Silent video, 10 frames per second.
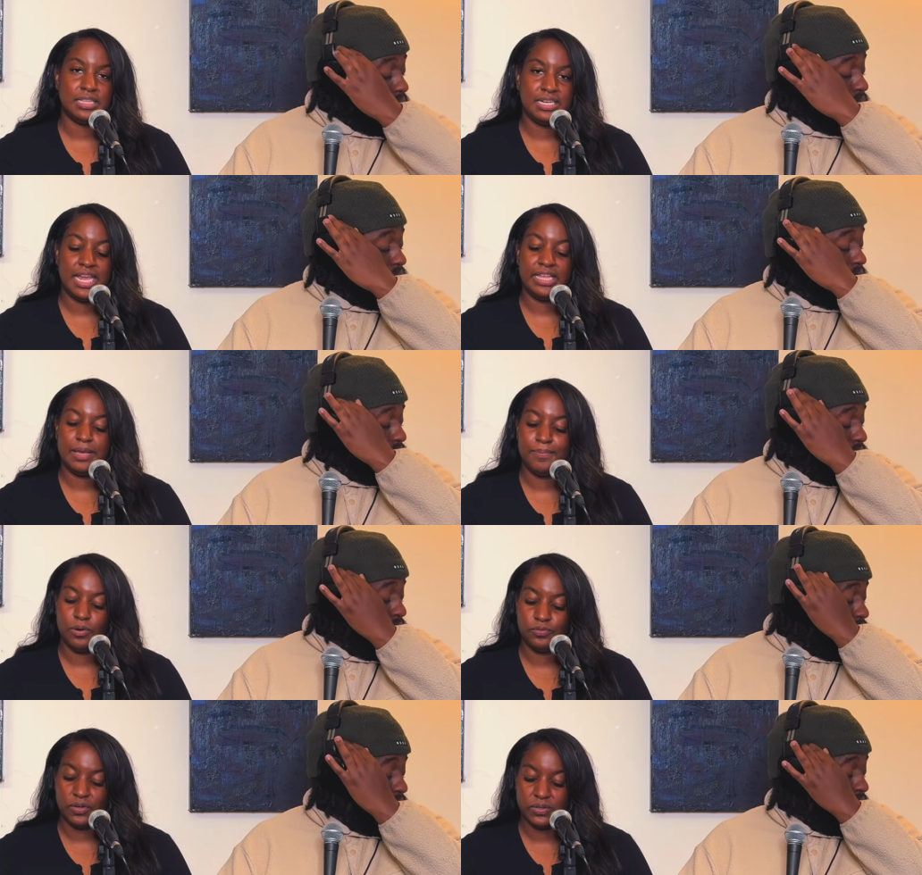Speaker 1: the day, they
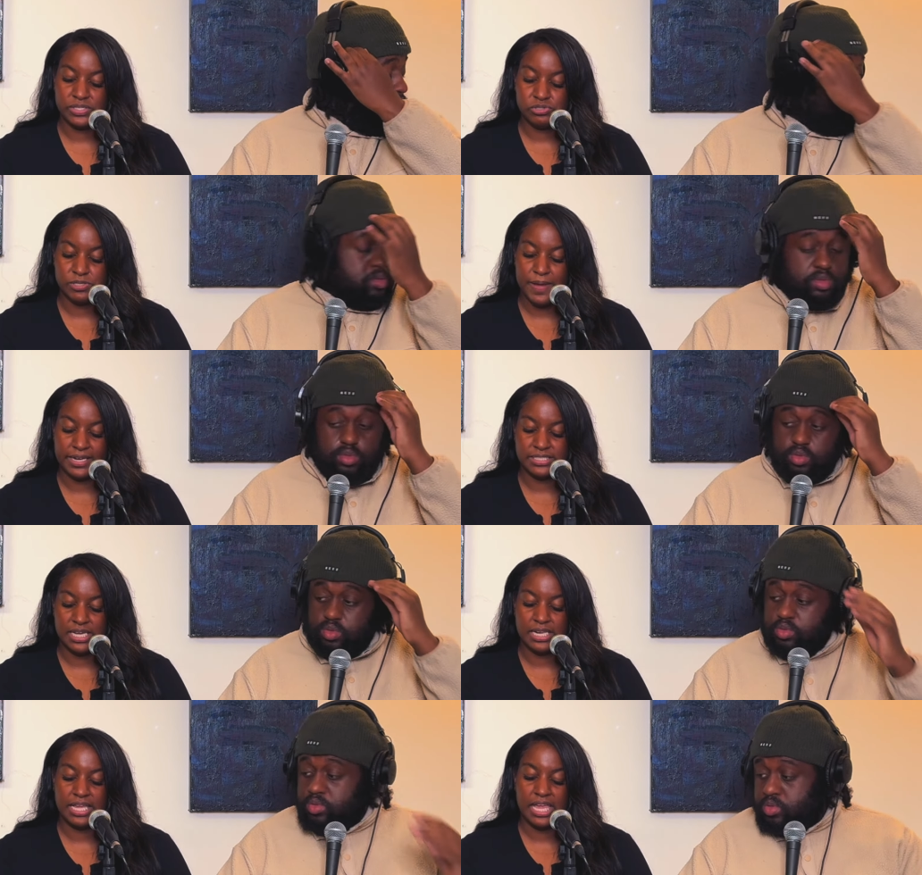both feel
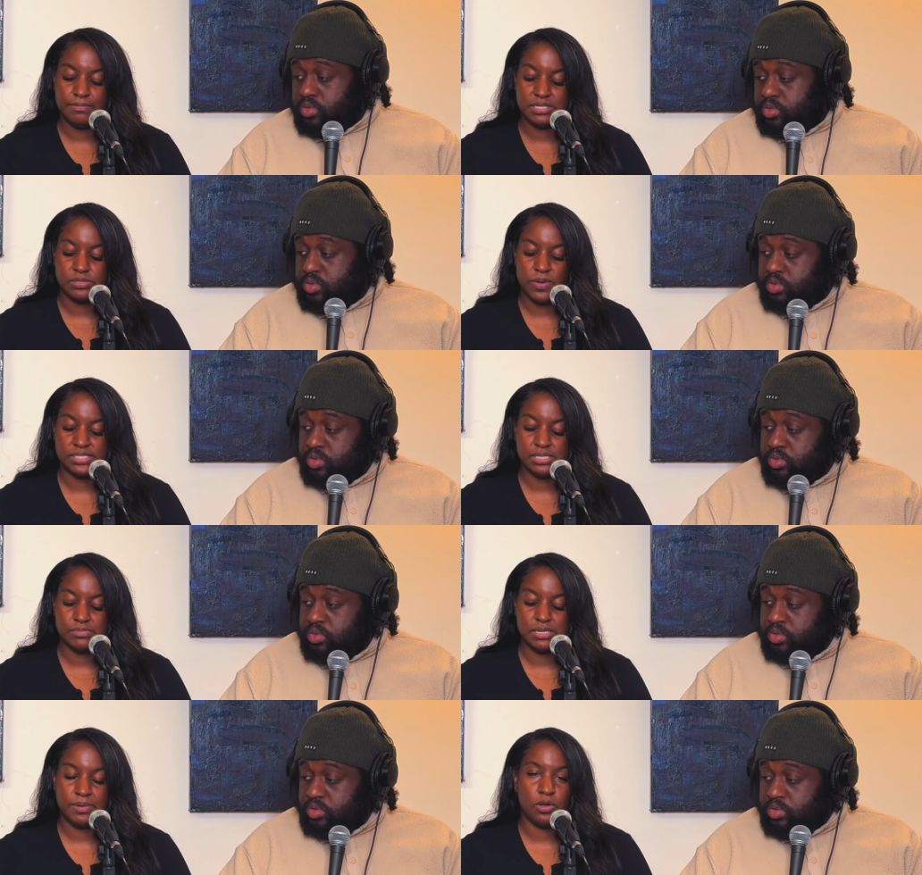disrespected. Kim just wants them
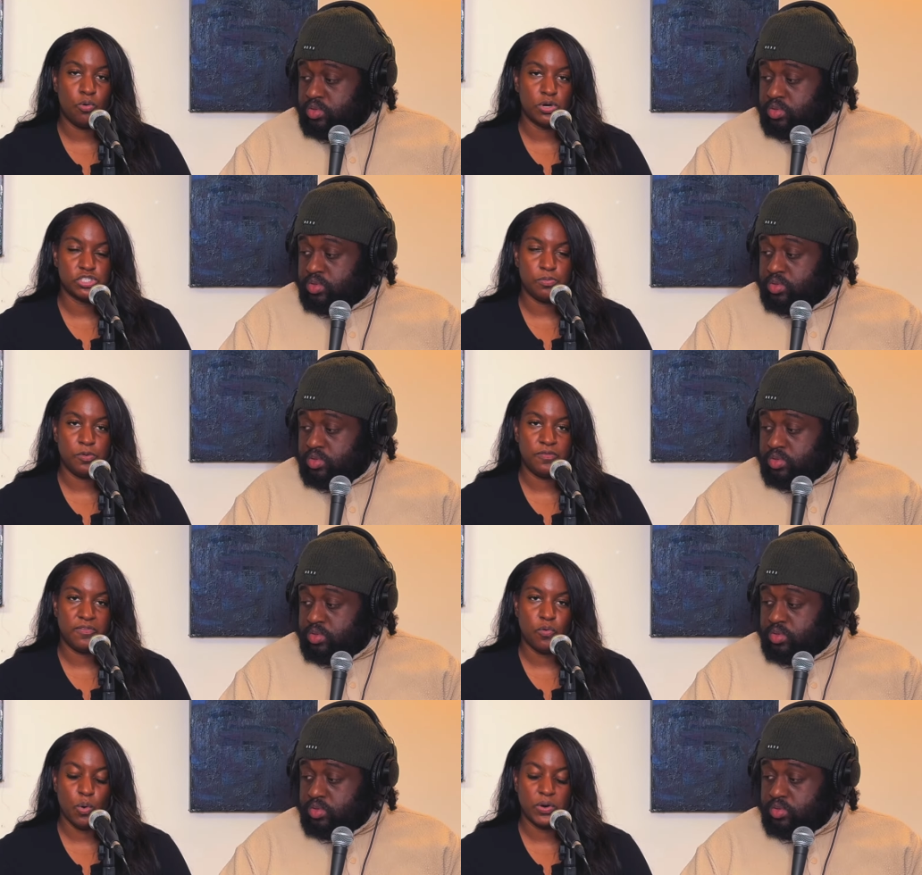to be cordial moving
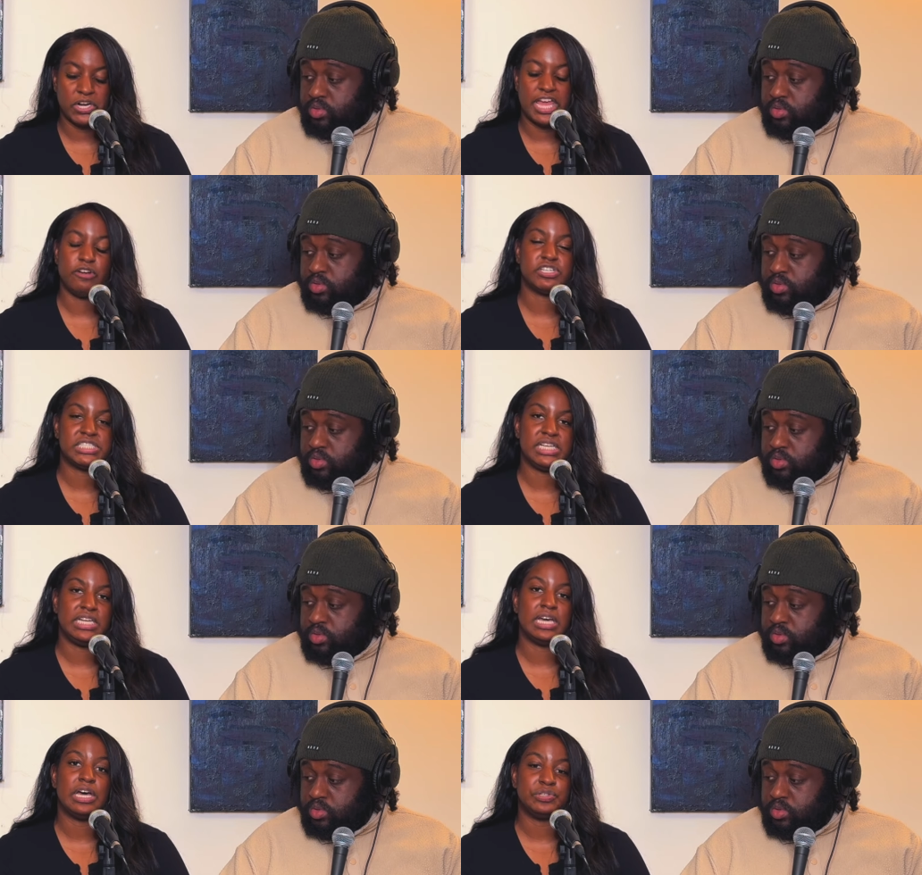forward, and
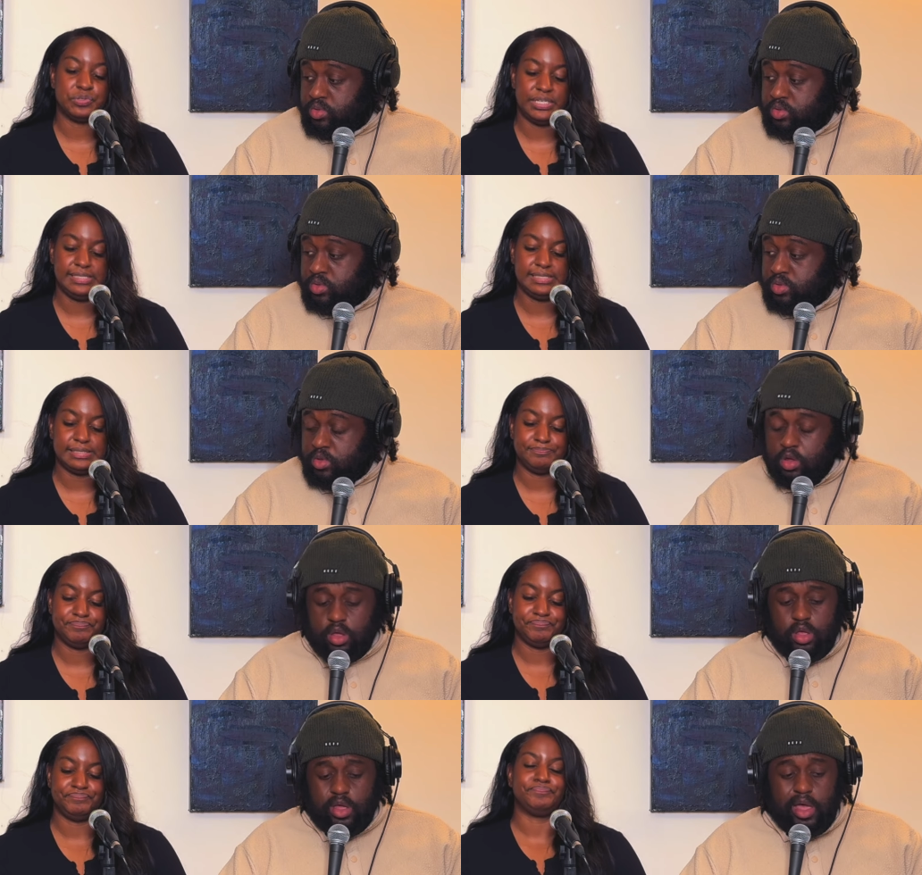Kristina agrees.
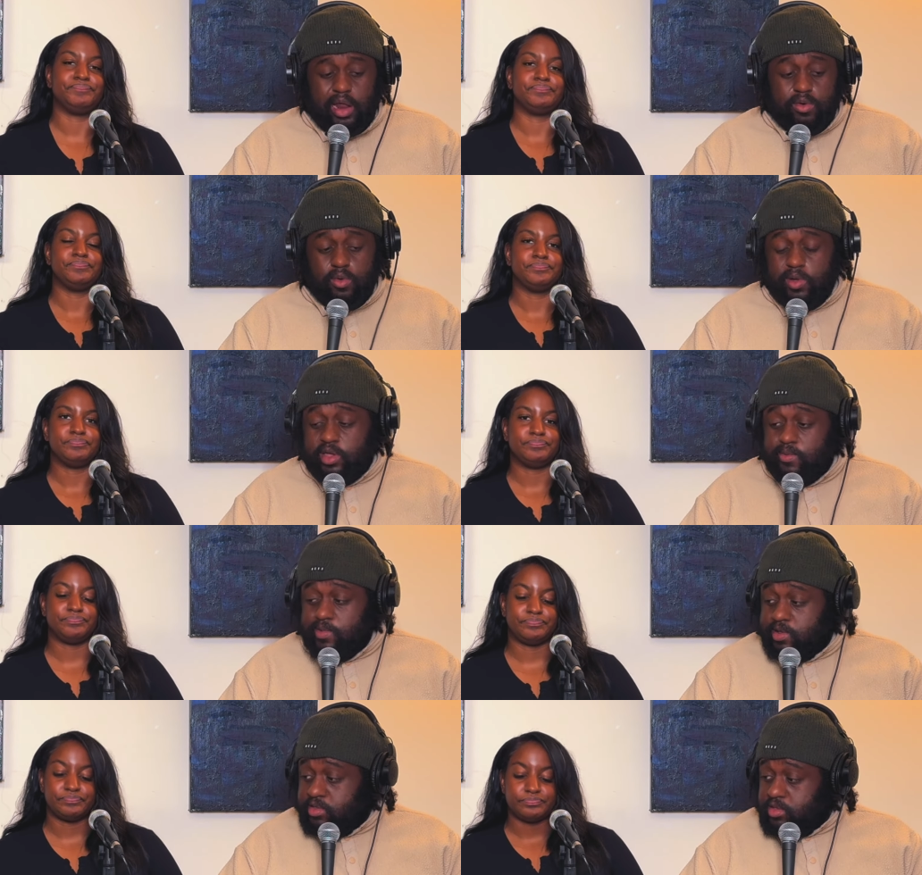
Speaker 2: I don't know what Kim
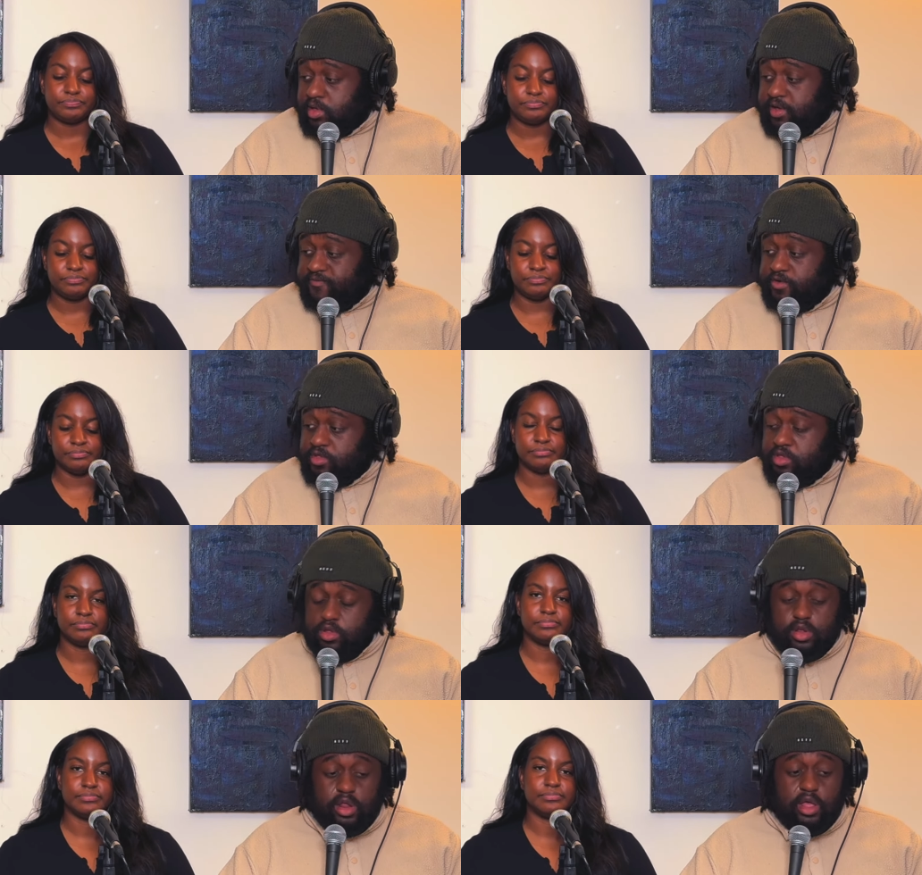wants. At 1st mm
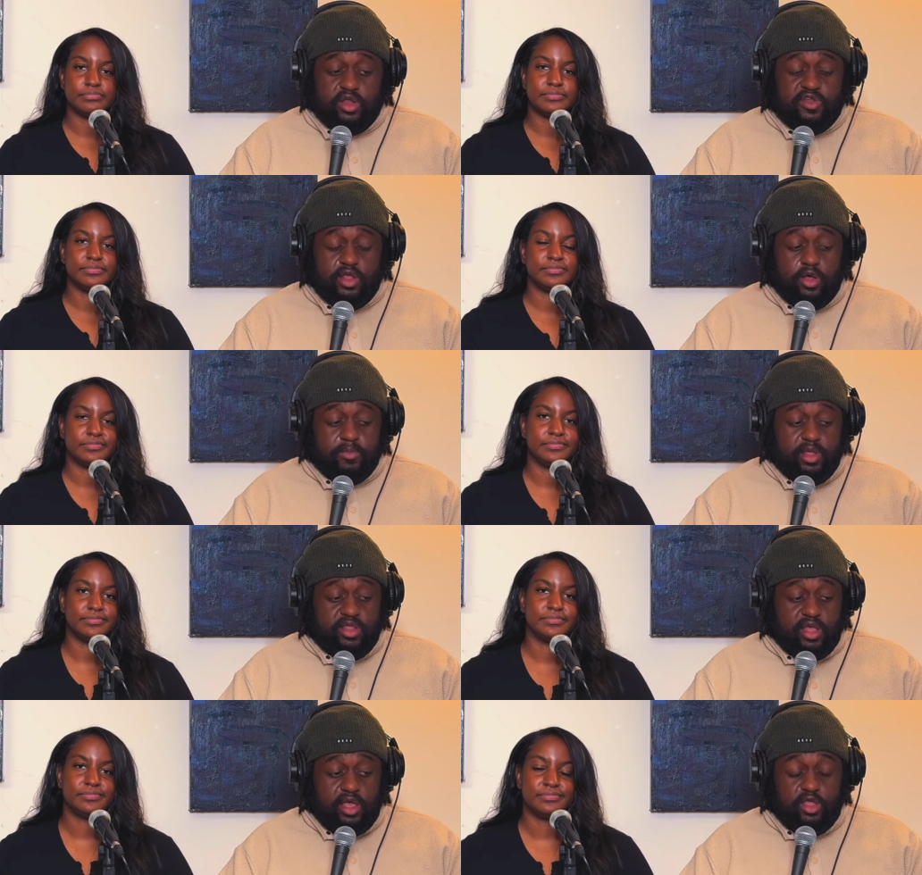-hmm. like she come there
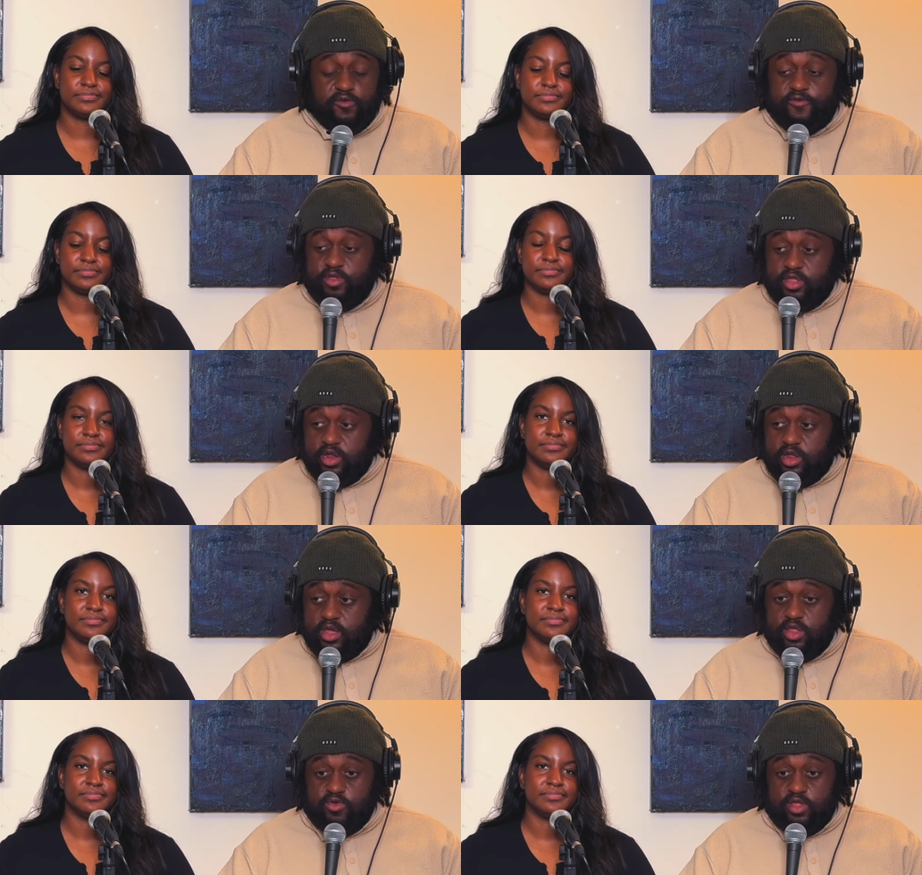saying your friends did
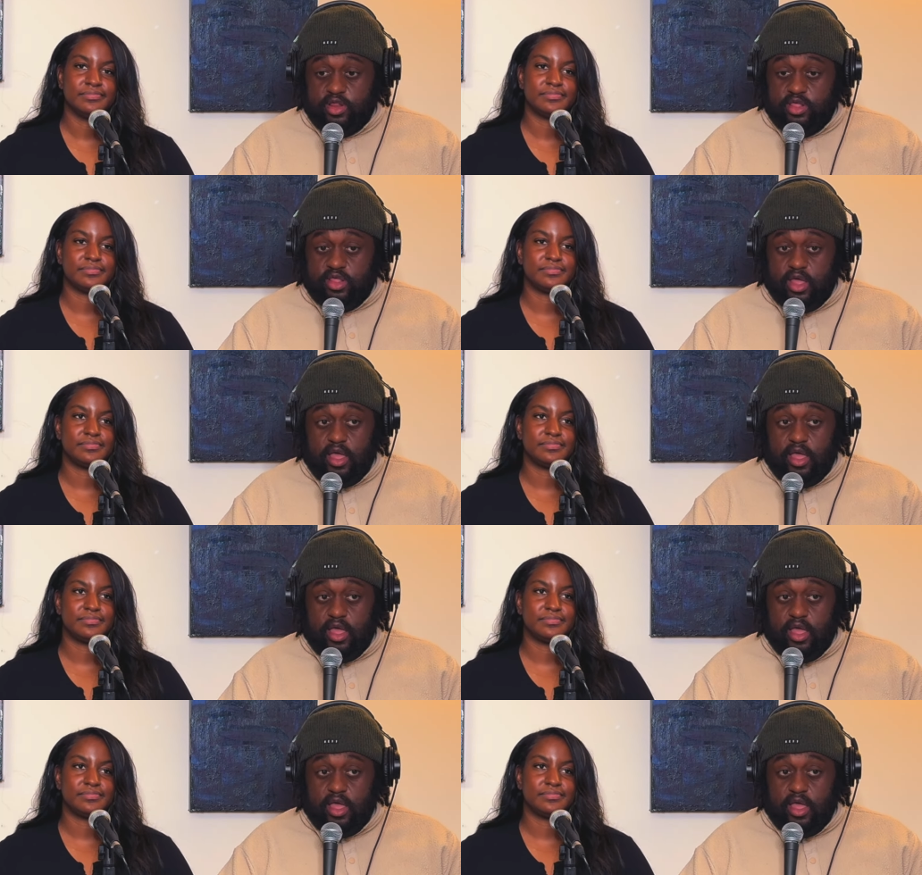this. Kristina said,